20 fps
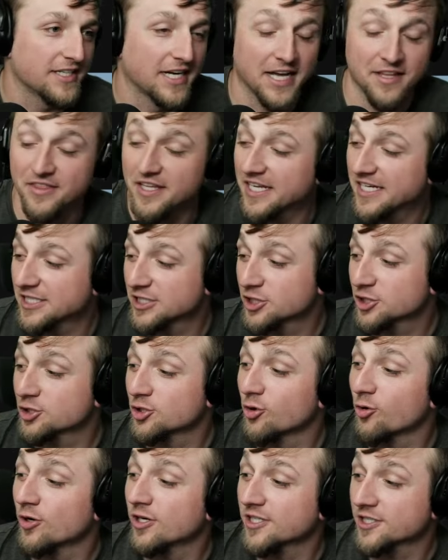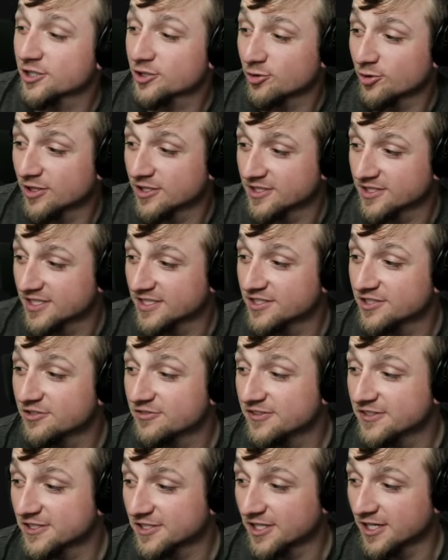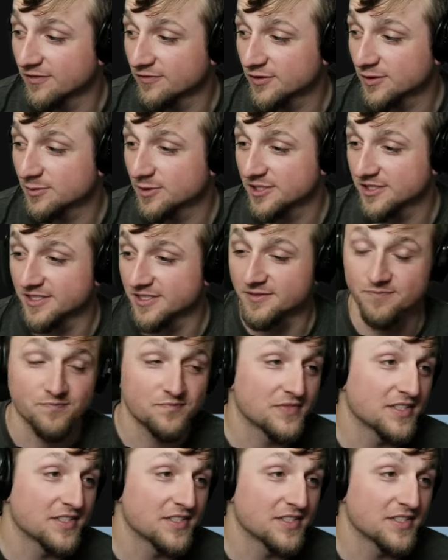And then as short shorts as you feel comfortable in.